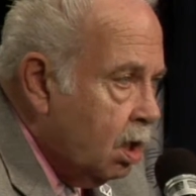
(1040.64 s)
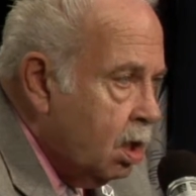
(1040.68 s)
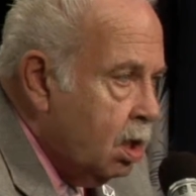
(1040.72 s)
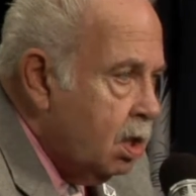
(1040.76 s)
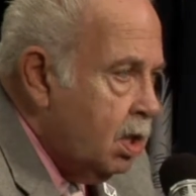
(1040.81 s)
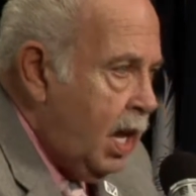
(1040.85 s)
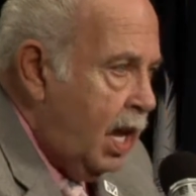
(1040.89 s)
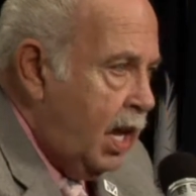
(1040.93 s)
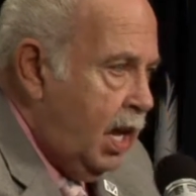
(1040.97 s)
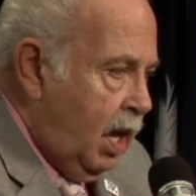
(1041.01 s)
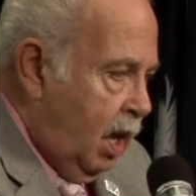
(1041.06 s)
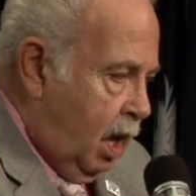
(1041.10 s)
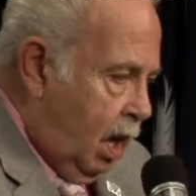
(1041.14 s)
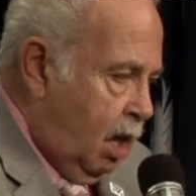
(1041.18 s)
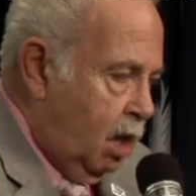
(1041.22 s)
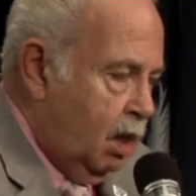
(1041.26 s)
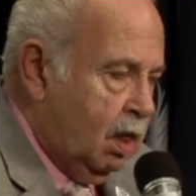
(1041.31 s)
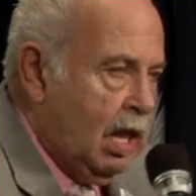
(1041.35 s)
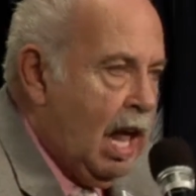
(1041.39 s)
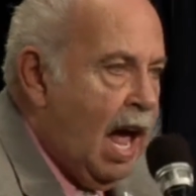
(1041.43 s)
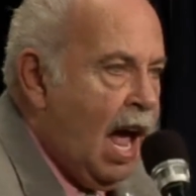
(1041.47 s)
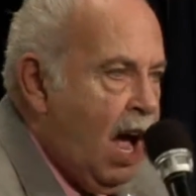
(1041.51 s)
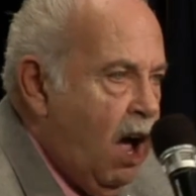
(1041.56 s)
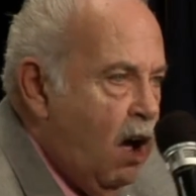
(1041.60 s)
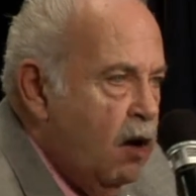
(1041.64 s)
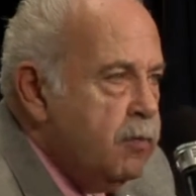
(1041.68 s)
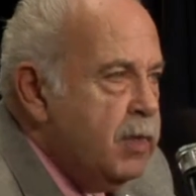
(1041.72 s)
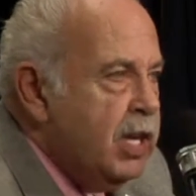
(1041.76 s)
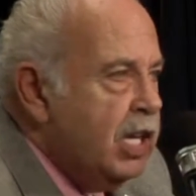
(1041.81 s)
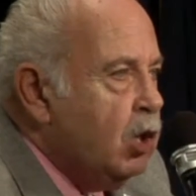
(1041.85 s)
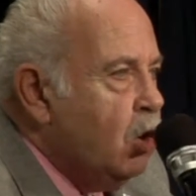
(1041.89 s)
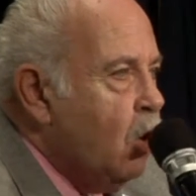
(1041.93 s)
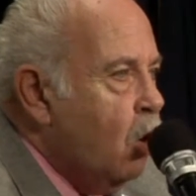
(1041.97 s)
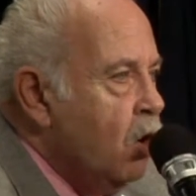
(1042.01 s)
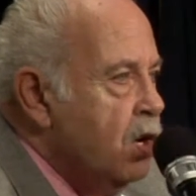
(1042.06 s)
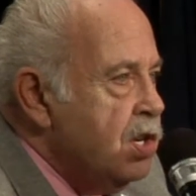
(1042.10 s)
They allow,
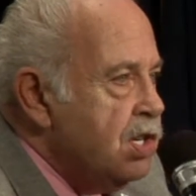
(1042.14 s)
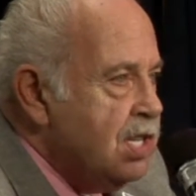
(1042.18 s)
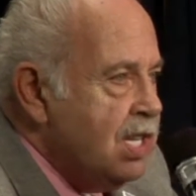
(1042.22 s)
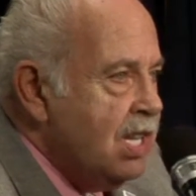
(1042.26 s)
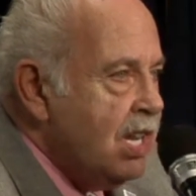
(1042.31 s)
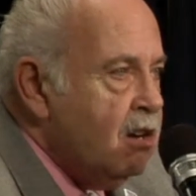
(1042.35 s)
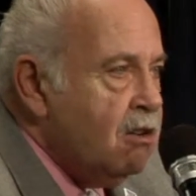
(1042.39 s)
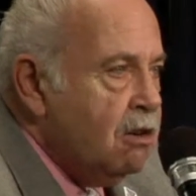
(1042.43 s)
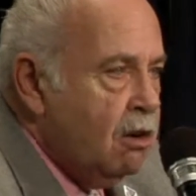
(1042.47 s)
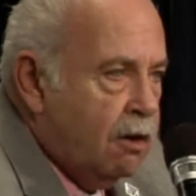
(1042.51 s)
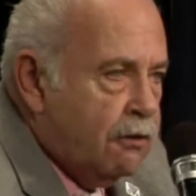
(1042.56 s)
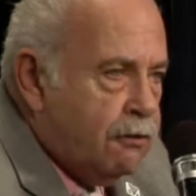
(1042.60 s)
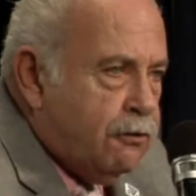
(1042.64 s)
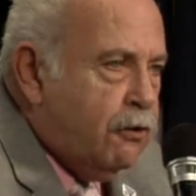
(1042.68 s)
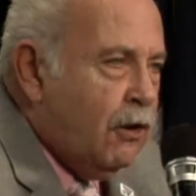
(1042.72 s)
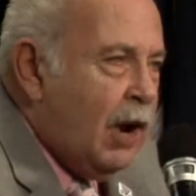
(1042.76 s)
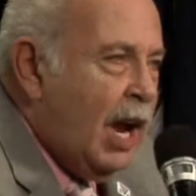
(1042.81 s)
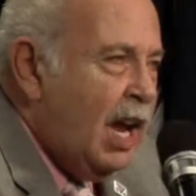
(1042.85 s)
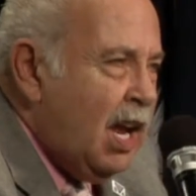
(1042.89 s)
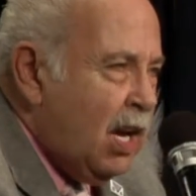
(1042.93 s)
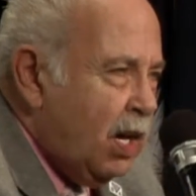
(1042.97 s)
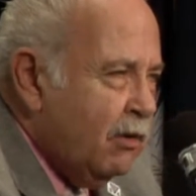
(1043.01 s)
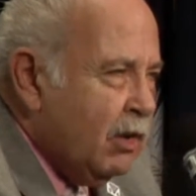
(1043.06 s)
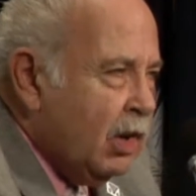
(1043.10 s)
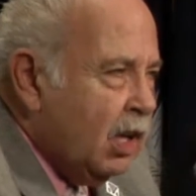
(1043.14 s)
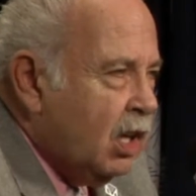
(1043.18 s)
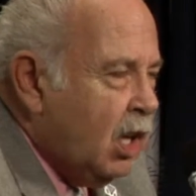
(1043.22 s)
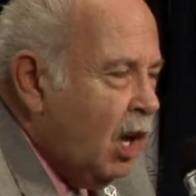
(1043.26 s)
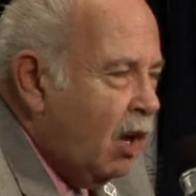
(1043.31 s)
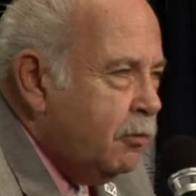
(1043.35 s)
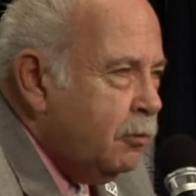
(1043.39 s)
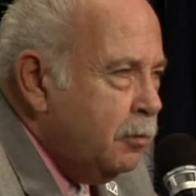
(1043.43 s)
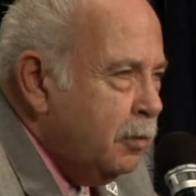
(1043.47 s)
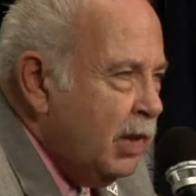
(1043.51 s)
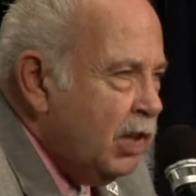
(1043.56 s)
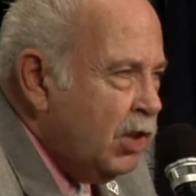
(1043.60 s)
because they're afraid of a
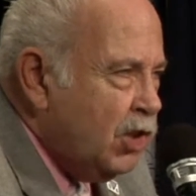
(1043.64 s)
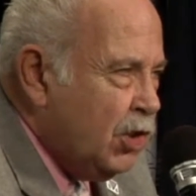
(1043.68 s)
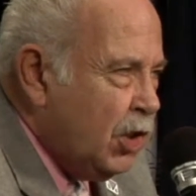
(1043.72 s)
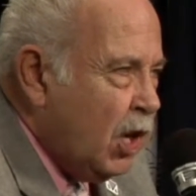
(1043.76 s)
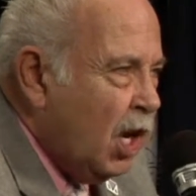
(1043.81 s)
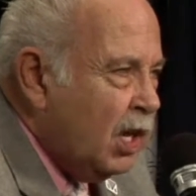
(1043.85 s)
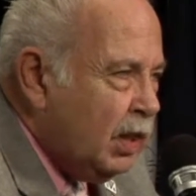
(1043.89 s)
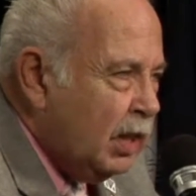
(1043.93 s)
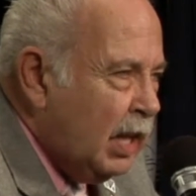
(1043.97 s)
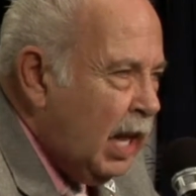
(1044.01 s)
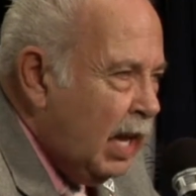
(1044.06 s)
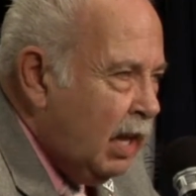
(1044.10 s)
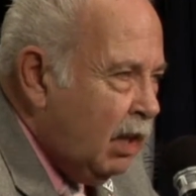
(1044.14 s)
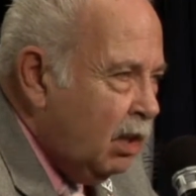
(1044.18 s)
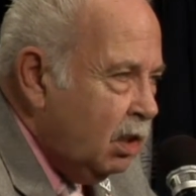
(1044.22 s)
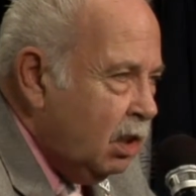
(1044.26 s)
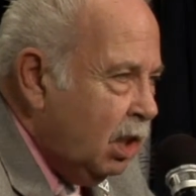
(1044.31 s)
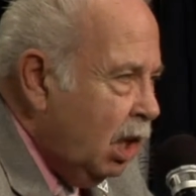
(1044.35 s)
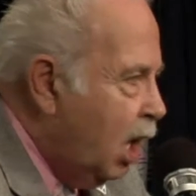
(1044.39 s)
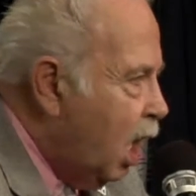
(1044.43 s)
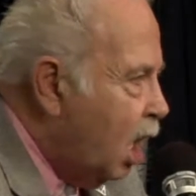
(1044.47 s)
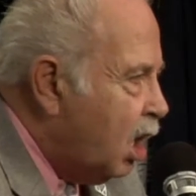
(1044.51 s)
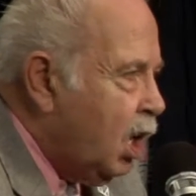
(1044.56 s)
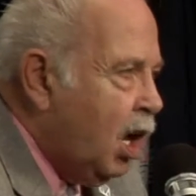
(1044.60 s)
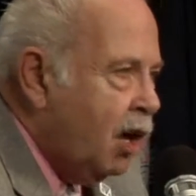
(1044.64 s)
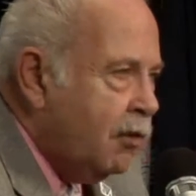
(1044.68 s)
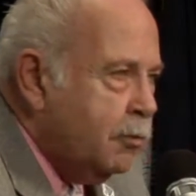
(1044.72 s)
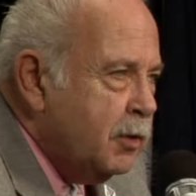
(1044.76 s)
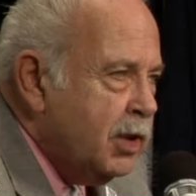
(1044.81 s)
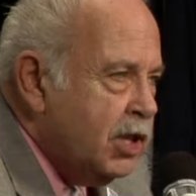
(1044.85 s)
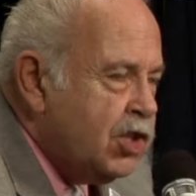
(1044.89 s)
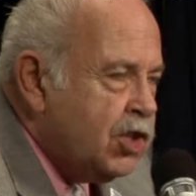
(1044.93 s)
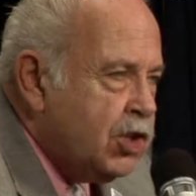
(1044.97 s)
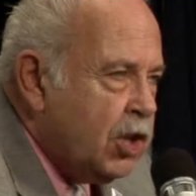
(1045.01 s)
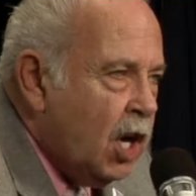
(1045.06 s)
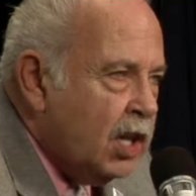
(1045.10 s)
government shutdown
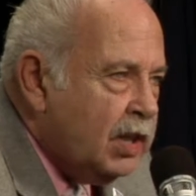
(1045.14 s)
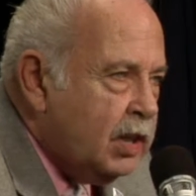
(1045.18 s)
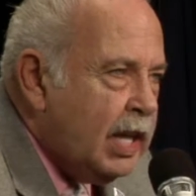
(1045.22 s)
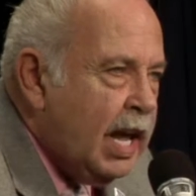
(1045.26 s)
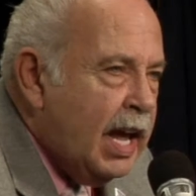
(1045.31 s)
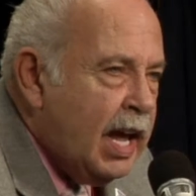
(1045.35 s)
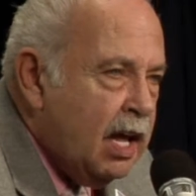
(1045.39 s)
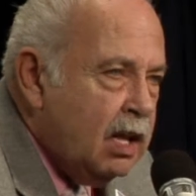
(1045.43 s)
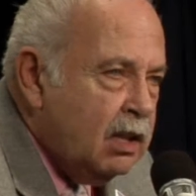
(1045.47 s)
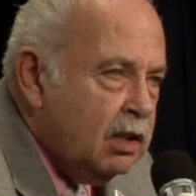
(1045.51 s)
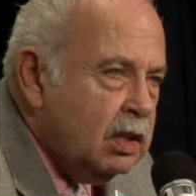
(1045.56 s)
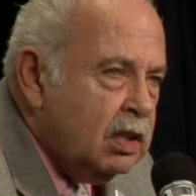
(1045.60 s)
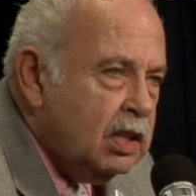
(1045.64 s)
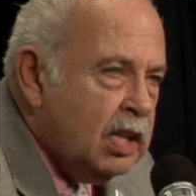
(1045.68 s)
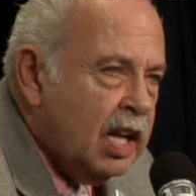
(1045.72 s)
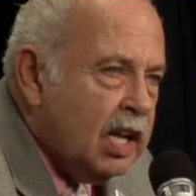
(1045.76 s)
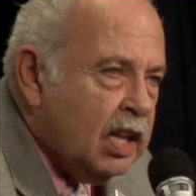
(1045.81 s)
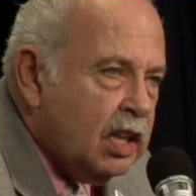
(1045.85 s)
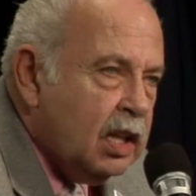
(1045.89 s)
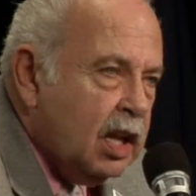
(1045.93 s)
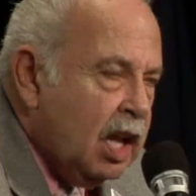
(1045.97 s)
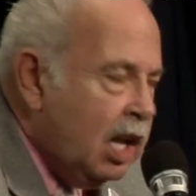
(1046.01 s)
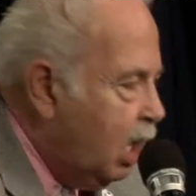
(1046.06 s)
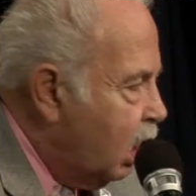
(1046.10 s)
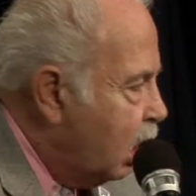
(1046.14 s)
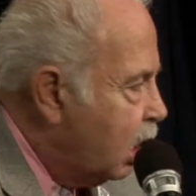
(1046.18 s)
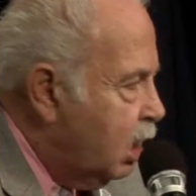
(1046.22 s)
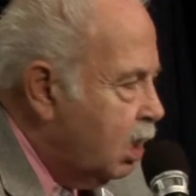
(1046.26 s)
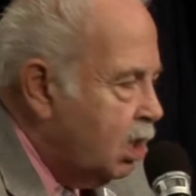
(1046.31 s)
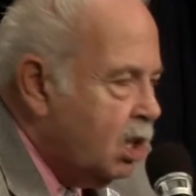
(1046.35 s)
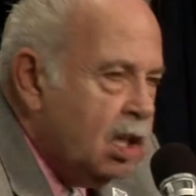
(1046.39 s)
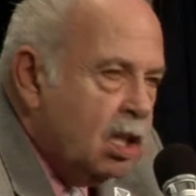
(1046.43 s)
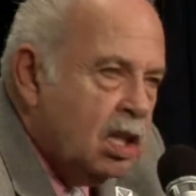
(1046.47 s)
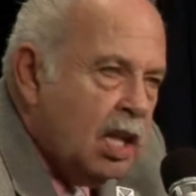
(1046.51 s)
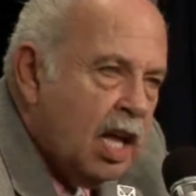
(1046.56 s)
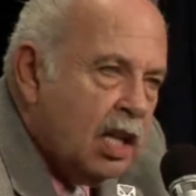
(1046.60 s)
that
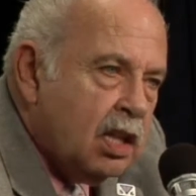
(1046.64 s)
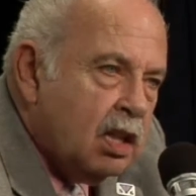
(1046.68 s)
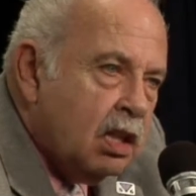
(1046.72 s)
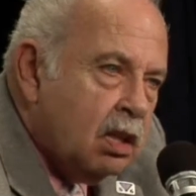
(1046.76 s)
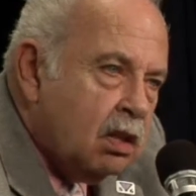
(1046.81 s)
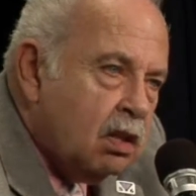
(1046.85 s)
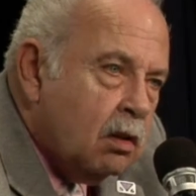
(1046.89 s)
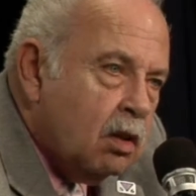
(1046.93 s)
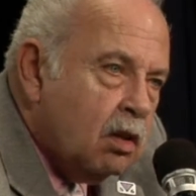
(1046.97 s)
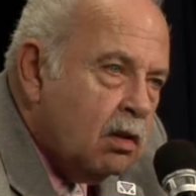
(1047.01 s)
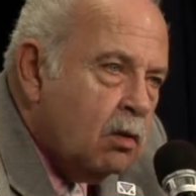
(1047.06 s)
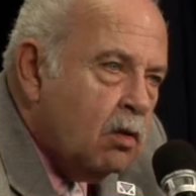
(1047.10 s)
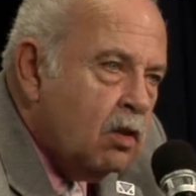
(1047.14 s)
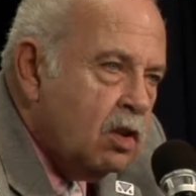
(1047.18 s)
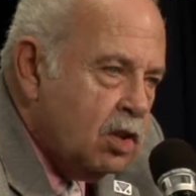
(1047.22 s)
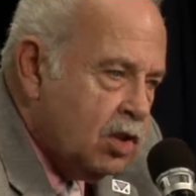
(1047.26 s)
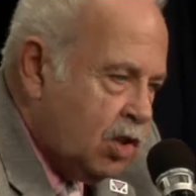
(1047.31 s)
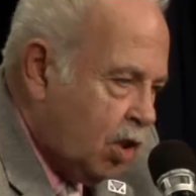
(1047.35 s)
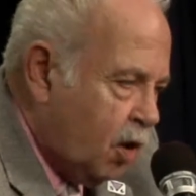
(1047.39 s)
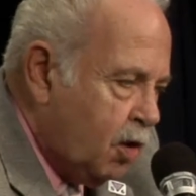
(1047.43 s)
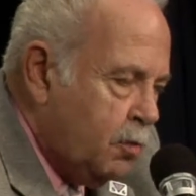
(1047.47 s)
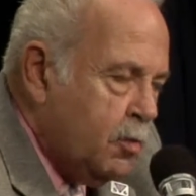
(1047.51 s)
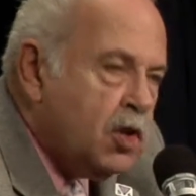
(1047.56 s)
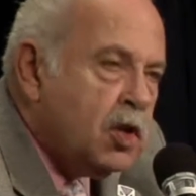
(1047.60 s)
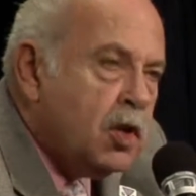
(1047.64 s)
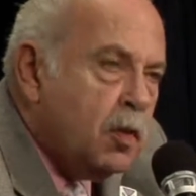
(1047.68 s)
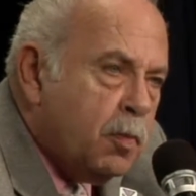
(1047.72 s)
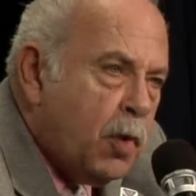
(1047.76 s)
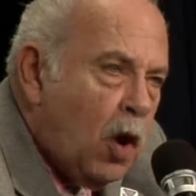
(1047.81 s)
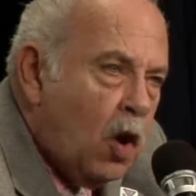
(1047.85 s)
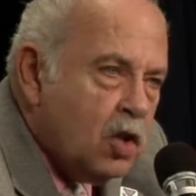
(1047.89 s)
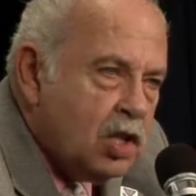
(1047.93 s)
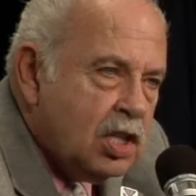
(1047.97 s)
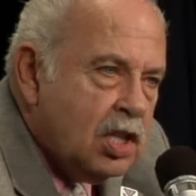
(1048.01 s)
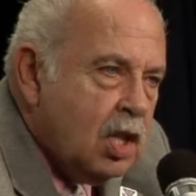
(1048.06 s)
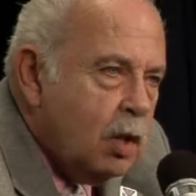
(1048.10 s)

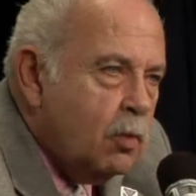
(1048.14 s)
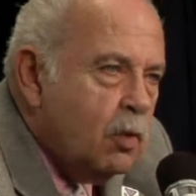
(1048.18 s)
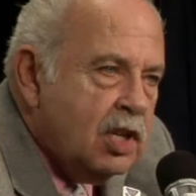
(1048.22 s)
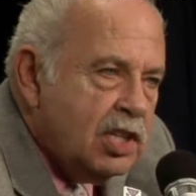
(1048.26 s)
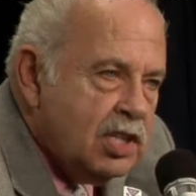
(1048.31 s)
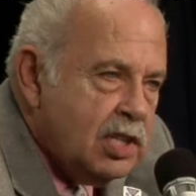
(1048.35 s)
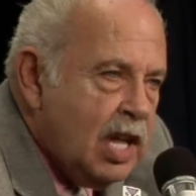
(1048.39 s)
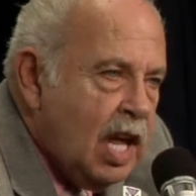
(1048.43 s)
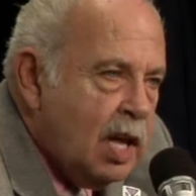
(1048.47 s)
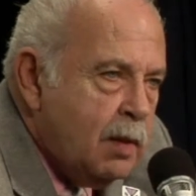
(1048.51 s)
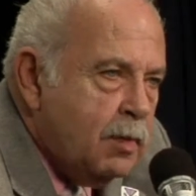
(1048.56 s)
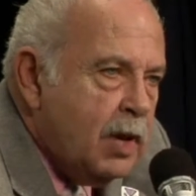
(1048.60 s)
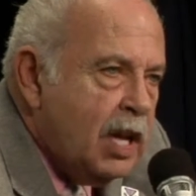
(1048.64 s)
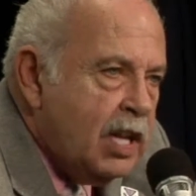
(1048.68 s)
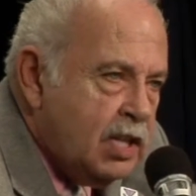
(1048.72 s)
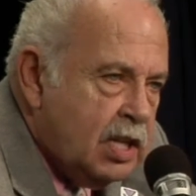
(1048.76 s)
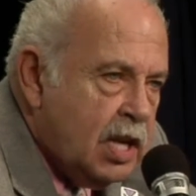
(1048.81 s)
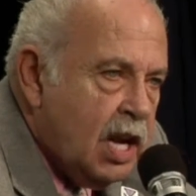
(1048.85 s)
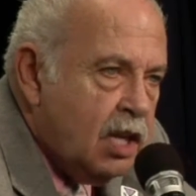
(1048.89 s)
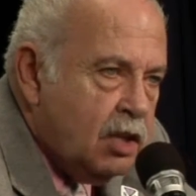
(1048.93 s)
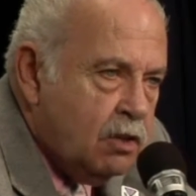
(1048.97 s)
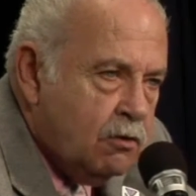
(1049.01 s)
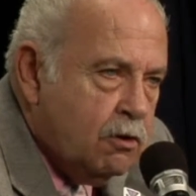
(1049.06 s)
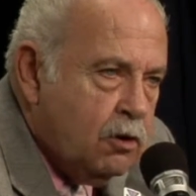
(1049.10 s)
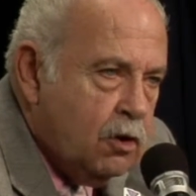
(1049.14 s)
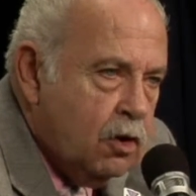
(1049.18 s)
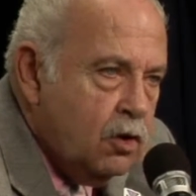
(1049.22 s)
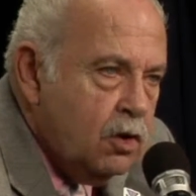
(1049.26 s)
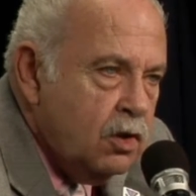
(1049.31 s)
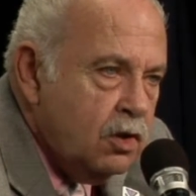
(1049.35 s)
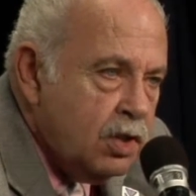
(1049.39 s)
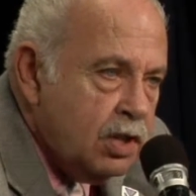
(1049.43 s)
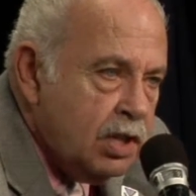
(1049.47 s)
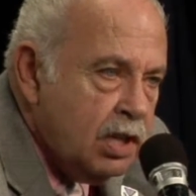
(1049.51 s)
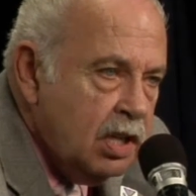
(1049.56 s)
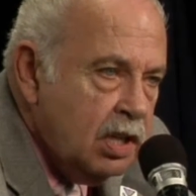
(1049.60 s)
supposedly was led by Ted
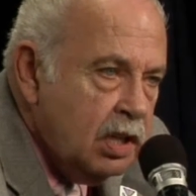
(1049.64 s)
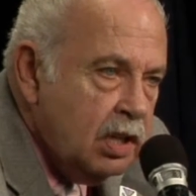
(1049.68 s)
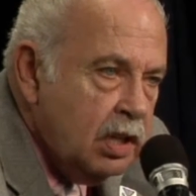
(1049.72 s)
Cruz,